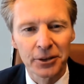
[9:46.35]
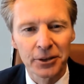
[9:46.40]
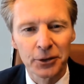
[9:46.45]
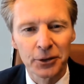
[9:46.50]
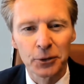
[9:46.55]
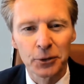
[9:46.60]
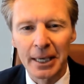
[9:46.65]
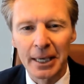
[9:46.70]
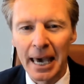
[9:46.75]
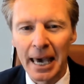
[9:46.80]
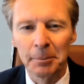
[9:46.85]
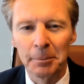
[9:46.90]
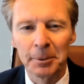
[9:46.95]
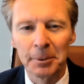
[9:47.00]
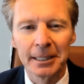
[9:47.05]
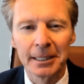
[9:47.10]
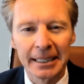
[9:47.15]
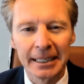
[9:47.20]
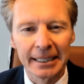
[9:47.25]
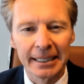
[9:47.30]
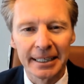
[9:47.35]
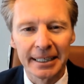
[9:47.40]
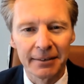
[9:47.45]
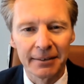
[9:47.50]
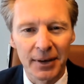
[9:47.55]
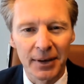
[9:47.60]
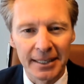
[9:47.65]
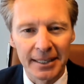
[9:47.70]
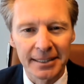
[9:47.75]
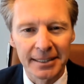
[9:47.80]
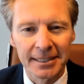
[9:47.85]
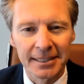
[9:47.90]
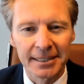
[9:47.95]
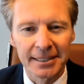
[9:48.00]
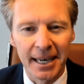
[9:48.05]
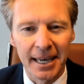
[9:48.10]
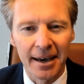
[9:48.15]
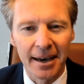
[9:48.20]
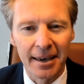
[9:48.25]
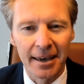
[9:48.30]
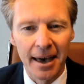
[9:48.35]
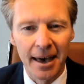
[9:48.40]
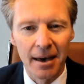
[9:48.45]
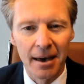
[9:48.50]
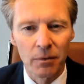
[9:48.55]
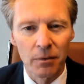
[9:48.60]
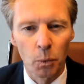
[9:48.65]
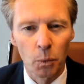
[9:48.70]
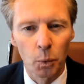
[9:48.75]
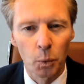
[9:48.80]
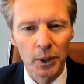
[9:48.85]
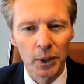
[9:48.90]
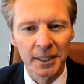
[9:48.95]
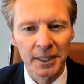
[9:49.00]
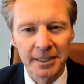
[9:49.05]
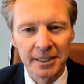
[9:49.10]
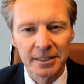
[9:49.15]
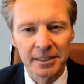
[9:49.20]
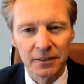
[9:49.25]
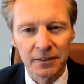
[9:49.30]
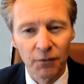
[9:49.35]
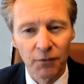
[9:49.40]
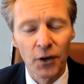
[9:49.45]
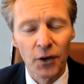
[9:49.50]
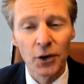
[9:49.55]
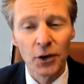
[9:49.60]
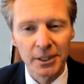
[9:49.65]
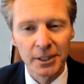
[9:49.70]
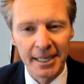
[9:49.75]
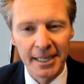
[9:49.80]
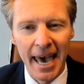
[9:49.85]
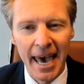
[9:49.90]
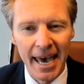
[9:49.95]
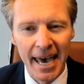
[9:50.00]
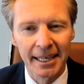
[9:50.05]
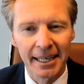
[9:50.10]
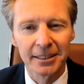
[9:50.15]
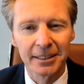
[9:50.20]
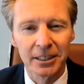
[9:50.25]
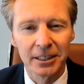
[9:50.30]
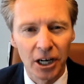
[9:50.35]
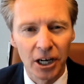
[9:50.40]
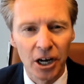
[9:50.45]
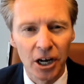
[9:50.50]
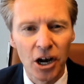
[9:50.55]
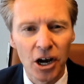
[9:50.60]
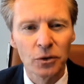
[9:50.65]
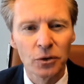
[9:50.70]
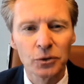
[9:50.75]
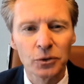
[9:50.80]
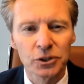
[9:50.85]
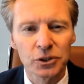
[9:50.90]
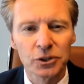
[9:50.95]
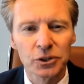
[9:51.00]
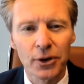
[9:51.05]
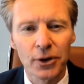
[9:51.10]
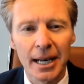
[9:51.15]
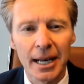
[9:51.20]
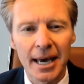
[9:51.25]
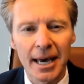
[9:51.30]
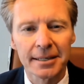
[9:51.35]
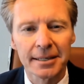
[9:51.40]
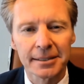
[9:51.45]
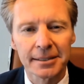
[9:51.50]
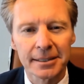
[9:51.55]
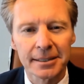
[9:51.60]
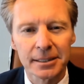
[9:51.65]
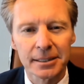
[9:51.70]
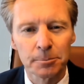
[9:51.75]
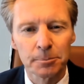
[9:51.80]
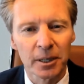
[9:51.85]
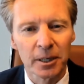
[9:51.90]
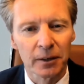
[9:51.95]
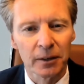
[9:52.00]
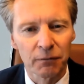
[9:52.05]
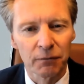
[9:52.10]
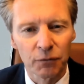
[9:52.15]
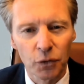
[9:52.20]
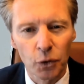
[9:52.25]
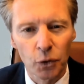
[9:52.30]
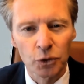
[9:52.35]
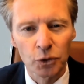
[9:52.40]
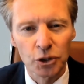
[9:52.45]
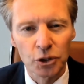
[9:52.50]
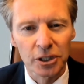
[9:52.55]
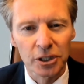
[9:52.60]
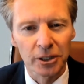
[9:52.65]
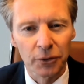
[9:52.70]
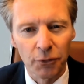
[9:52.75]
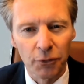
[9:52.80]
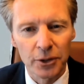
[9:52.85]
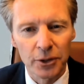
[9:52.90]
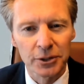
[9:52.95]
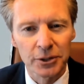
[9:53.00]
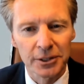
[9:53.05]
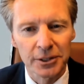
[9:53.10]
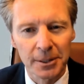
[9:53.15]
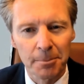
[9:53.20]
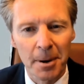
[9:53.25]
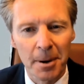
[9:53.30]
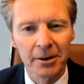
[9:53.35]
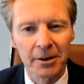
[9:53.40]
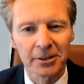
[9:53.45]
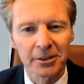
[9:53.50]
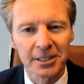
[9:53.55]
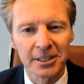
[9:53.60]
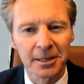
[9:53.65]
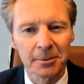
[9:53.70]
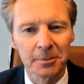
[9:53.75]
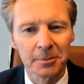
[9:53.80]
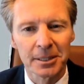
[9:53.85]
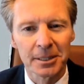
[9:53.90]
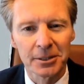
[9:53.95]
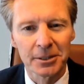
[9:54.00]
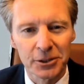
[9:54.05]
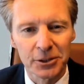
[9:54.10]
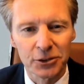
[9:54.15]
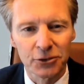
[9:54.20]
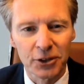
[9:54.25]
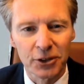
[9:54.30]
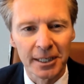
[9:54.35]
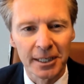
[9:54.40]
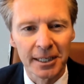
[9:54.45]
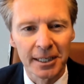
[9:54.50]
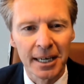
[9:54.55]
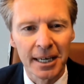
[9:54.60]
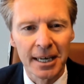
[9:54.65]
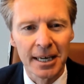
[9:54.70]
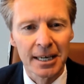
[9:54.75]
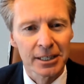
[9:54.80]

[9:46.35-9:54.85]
Through Capital Link events, I have witnessed firsthand closer alliances being forged across the maritime industry,